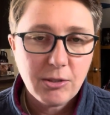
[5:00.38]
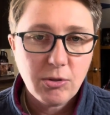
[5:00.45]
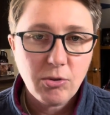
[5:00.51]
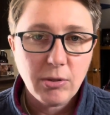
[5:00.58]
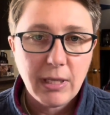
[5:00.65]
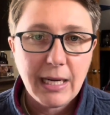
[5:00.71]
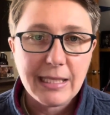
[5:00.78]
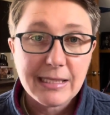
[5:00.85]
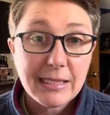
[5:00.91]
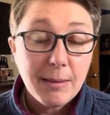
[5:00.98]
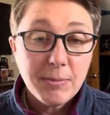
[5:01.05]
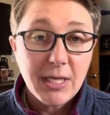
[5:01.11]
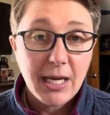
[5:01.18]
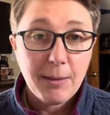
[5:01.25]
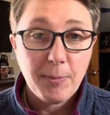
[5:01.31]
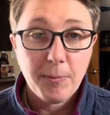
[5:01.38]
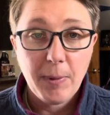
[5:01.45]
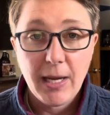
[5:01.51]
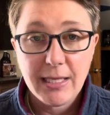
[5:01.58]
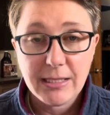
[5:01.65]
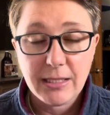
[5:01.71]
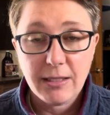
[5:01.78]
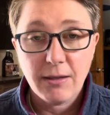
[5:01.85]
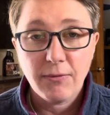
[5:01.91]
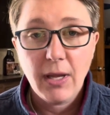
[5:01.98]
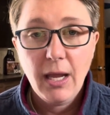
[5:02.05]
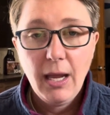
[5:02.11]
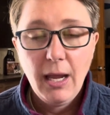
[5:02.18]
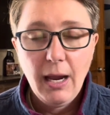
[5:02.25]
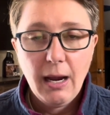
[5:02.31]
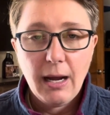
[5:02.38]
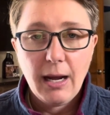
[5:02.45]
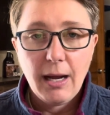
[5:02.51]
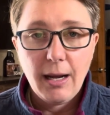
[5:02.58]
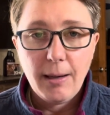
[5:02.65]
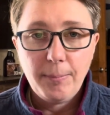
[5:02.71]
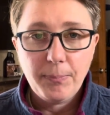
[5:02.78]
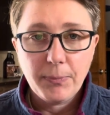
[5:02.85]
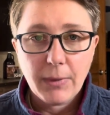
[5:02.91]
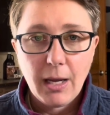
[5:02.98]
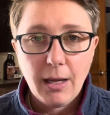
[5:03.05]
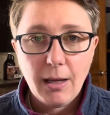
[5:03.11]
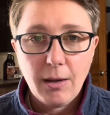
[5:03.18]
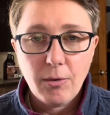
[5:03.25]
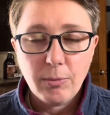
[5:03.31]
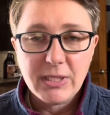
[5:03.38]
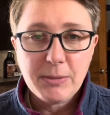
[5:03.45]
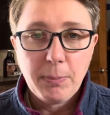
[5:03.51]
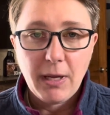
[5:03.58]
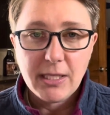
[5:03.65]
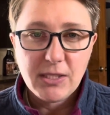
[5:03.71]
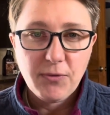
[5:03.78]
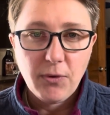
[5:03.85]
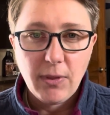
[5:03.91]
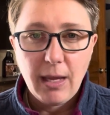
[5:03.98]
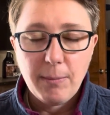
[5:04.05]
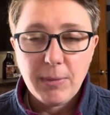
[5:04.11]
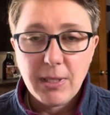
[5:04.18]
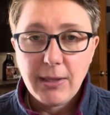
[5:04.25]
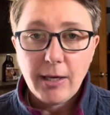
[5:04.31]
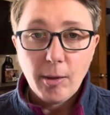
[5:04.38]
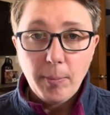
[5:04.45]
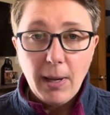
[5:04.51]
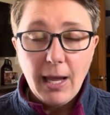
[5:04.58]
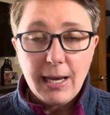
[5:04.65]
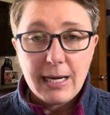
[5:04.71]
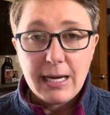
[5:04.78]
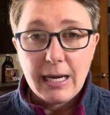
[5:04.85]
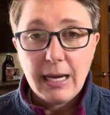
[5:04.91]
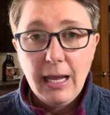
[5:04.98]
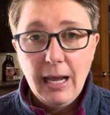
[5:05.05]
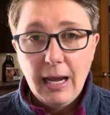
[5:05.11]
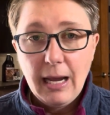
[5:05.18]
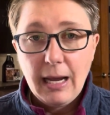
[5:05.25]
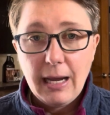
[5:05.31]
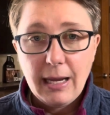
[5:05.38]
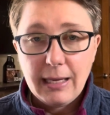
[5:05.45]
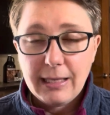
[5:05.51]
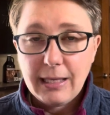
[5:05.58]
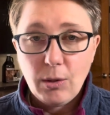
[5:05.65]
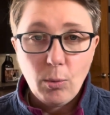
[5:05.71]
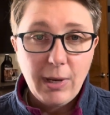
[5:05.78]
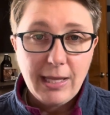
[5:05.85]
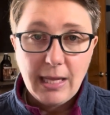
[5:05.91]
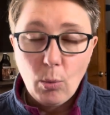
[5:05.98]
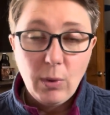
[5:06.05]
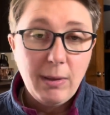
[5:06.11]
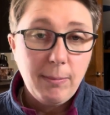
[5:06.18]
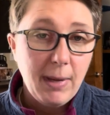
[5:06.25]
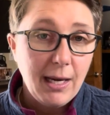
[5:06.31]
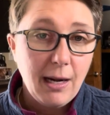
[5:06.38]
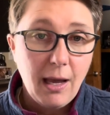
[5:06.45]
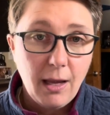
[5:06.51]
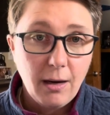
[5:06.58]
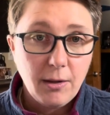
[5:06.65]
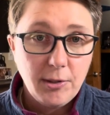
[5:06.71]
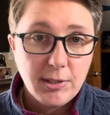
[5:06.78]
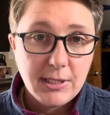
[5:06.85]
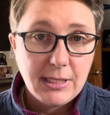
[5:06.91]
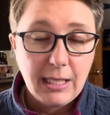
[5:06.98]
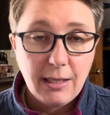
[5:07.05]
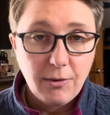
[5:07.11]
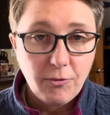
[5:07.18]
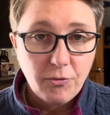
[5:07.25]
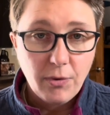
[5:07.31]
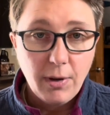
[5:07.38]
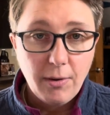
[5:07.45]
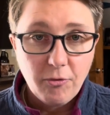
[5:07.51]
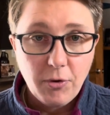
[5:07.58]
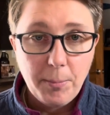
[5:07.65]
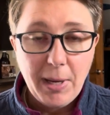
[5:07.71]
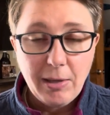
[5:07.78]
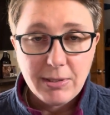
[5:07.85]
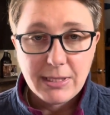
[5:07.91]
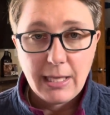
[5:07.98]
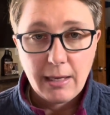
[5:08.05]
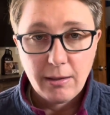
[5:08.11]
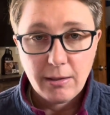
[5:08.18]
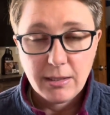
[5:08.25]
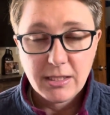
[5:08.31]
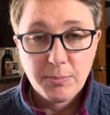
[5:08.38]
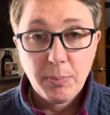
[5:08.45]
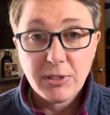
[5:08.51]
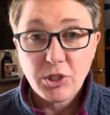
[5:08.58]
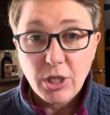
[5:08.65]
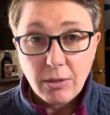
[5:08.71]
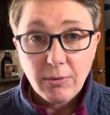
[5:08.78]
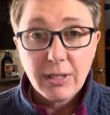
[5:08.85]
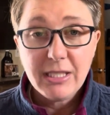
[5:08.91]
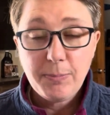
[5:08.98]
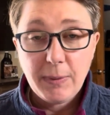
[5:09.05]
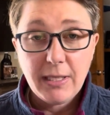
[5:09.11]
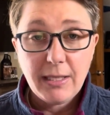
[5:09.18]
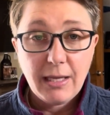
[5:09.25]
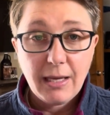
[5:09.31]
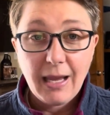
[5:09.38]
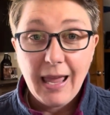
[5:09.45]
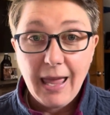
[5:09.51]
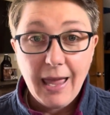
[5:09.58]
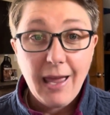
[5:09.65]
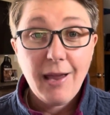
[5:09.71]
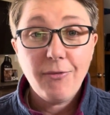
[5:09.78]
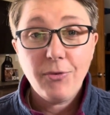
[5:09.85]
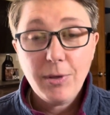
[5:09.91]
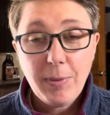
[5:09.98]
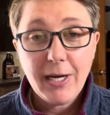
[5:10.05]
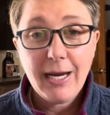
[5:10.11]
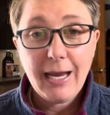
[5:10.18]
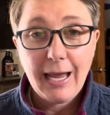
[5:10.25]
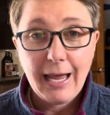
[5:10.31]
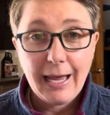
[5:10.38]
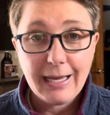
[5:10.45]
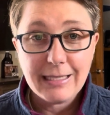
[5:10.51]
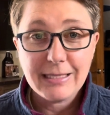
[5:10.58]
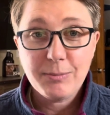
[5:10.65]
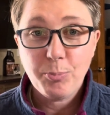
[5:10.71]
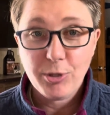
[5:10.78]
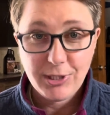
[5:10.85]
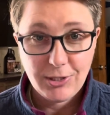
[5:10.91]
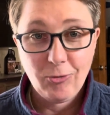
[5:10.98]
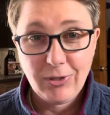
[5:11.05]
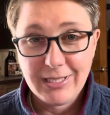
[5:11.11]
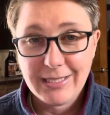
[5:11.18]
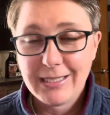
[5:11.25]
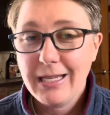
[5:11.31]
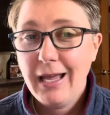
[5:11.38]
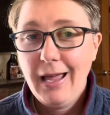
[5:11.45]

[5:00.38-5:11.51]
creating some type of positive response for them in their body in a way that we may not understand from outsiders. But generally speaking, everybody has personas.